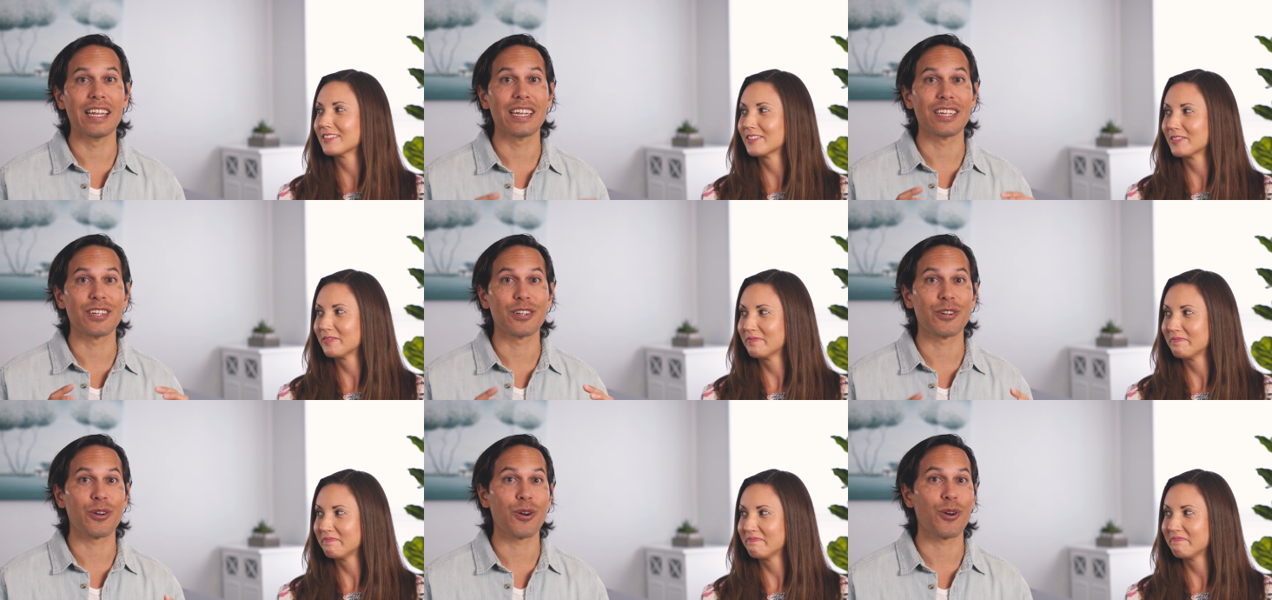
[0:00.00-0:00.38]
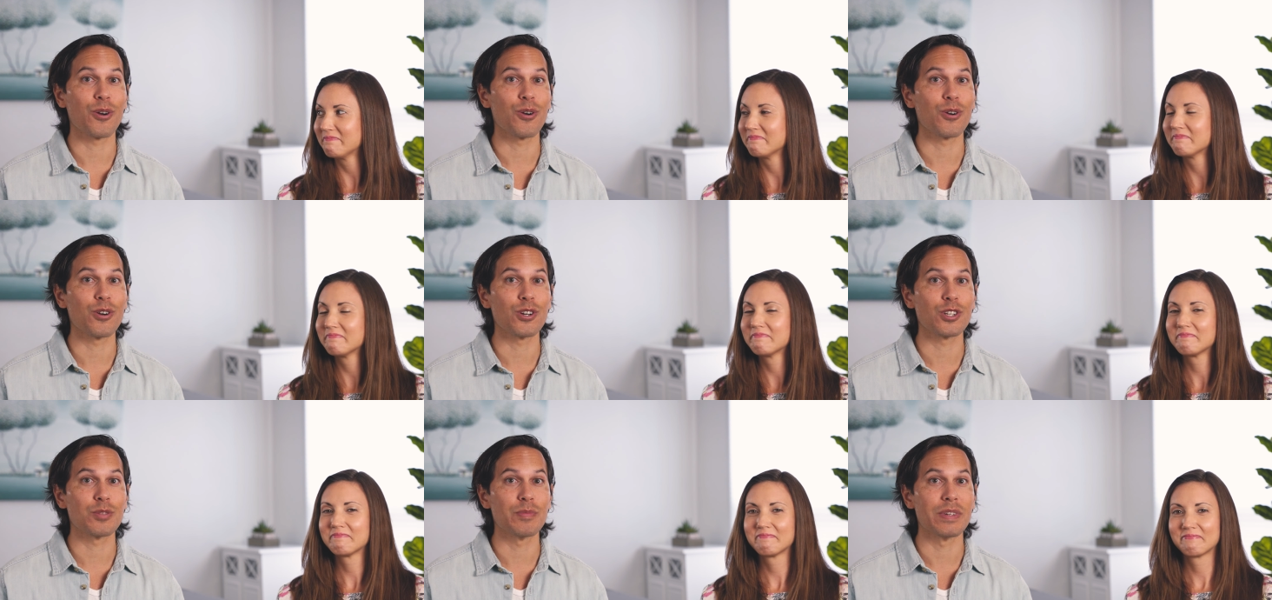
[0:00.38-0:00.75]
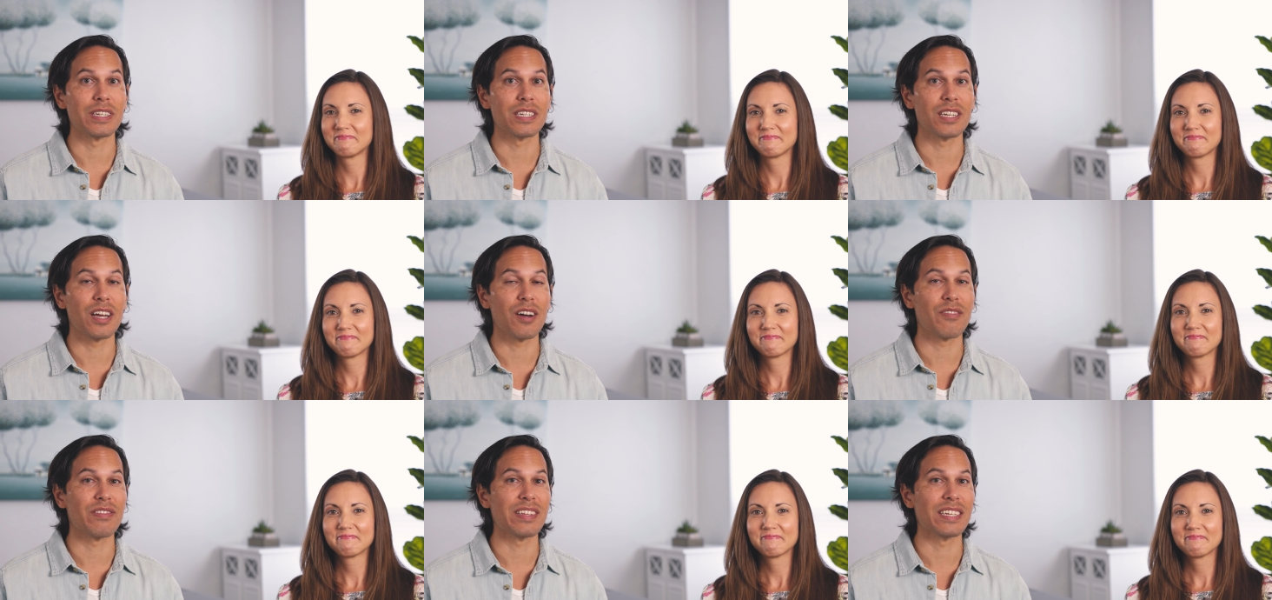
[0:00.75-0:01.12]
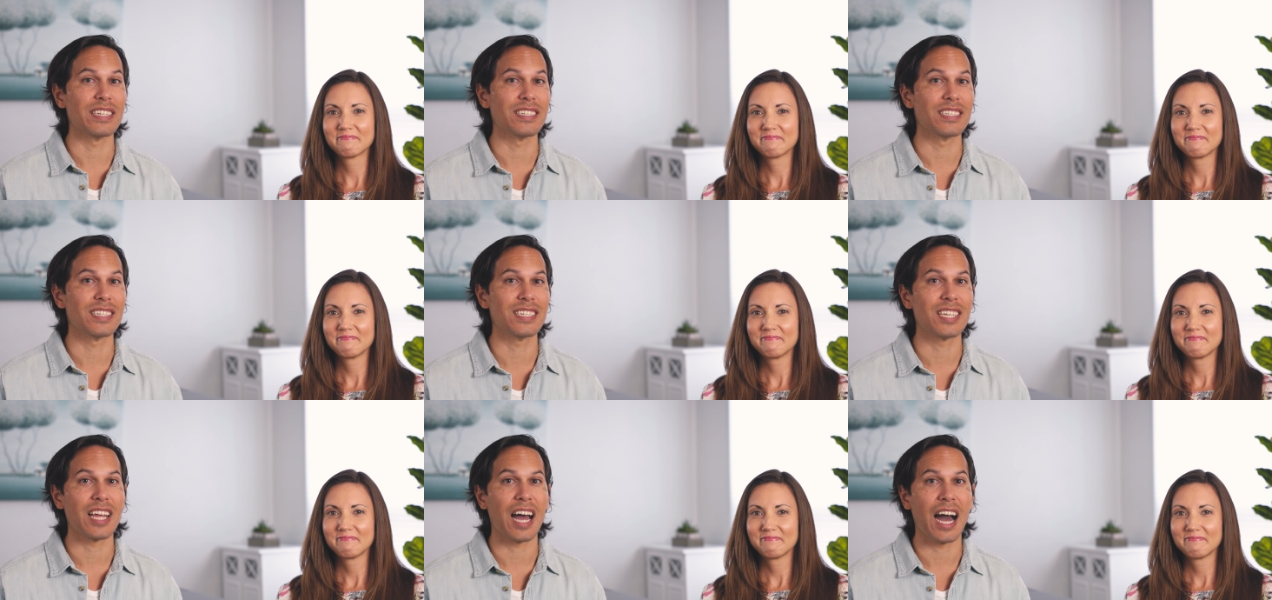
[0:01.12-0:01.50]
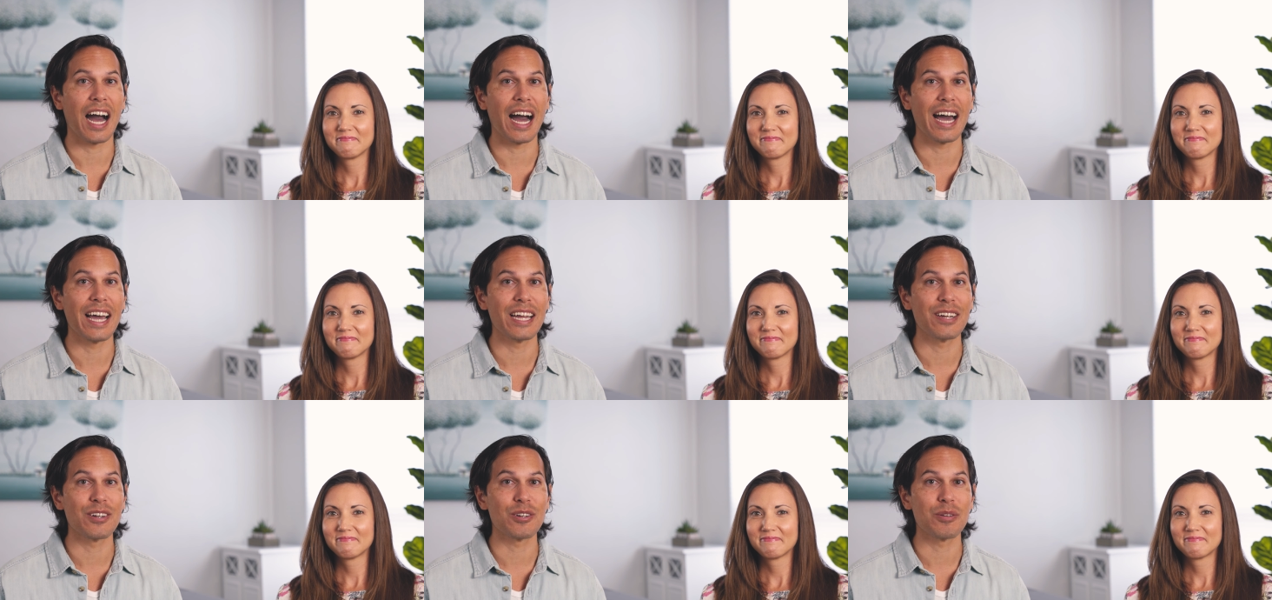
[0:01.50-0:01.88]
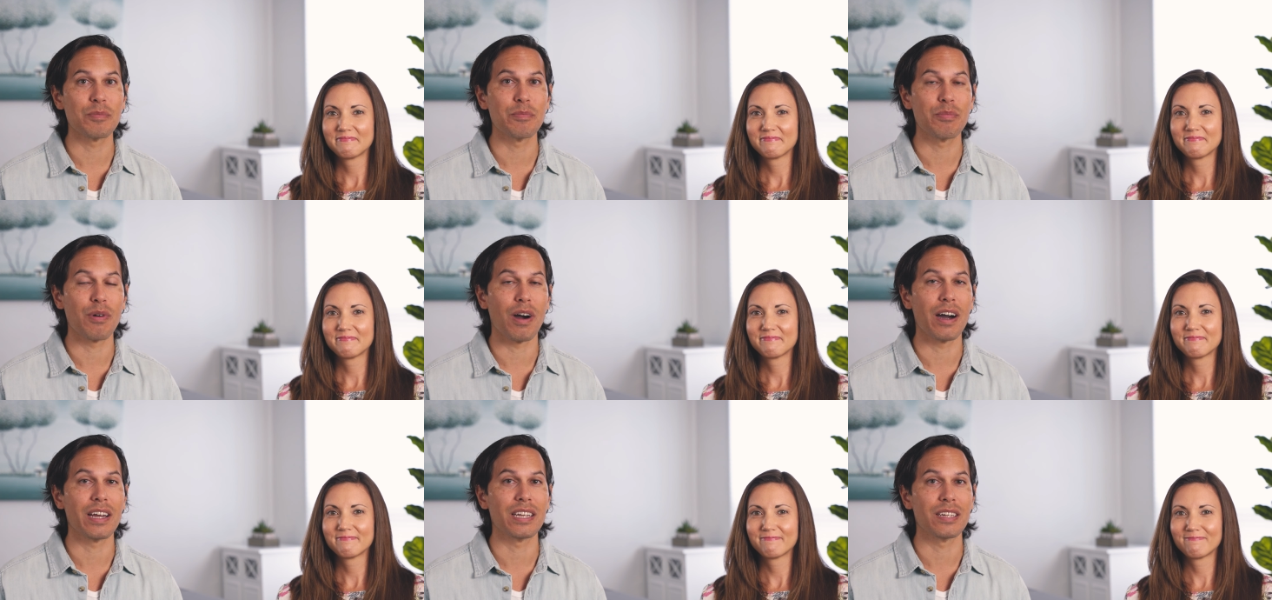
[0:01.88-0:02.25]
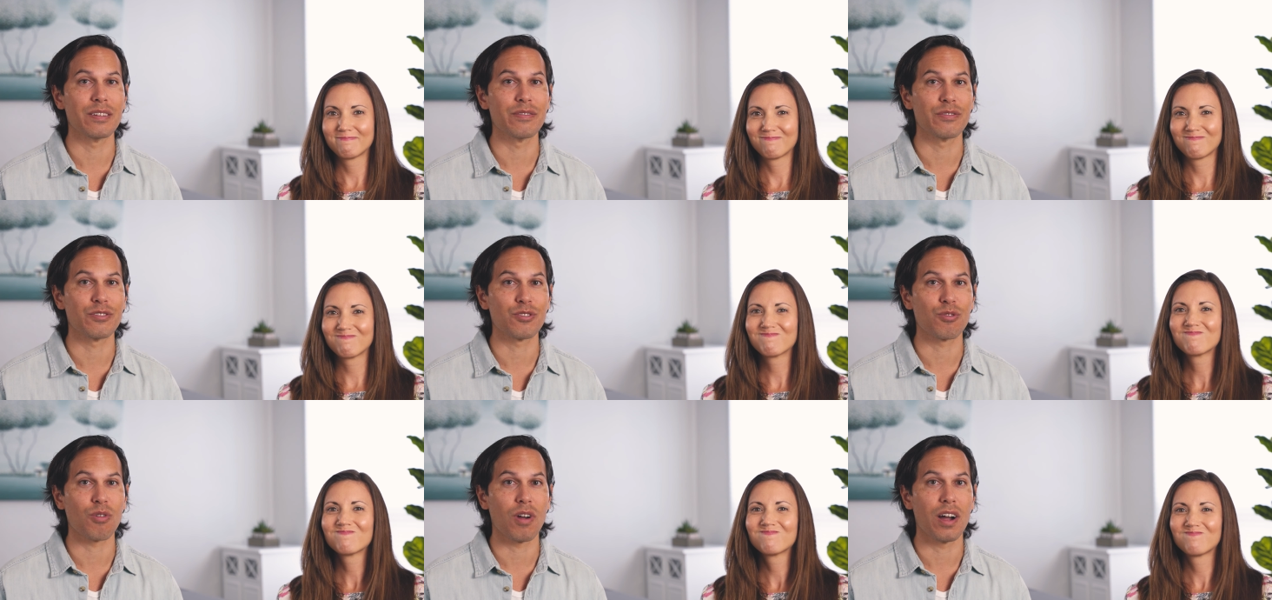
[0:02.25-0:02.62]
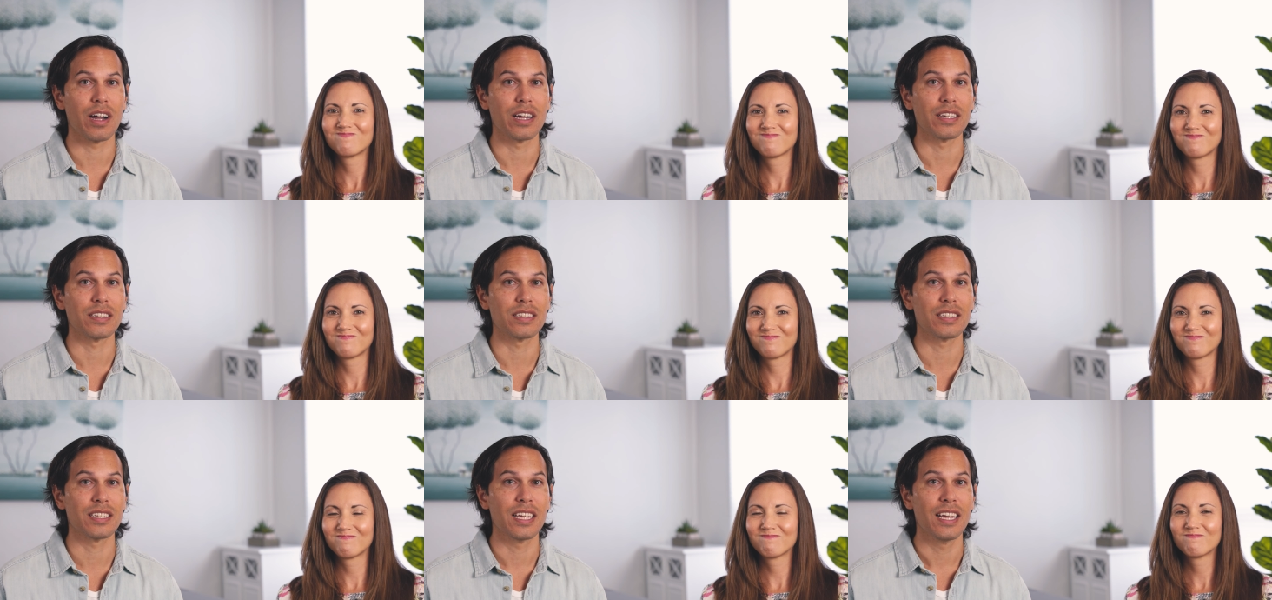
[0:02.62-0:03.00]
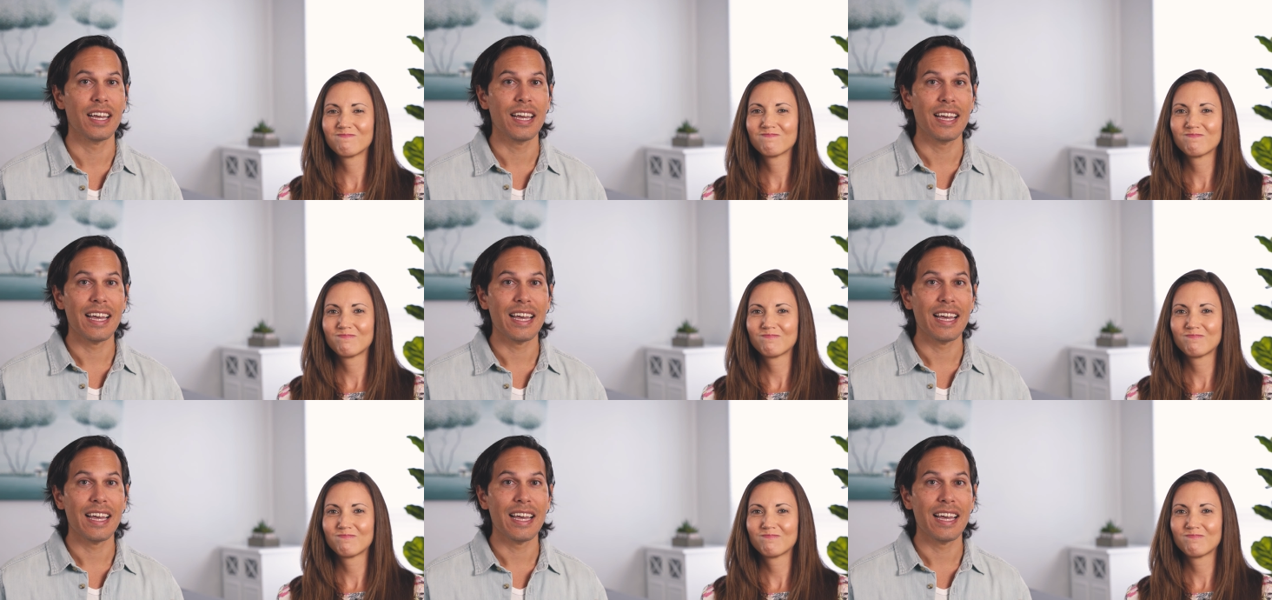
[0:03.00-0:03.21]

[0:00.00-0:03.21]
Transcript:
Speaker 1: and encouragement of the entire body of Christ.